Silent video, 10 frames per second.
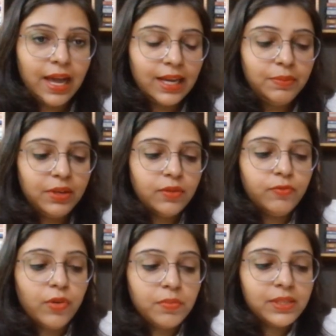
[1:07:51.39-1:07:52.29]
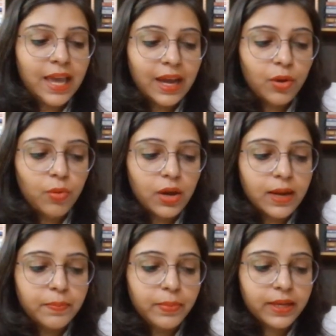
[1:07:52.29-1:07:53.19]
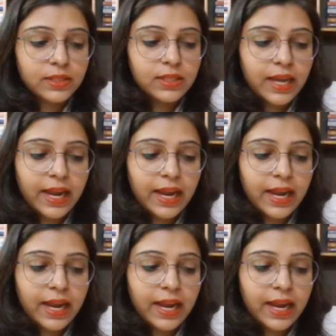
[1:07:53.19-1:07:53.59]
Aluminum forms aqua complex,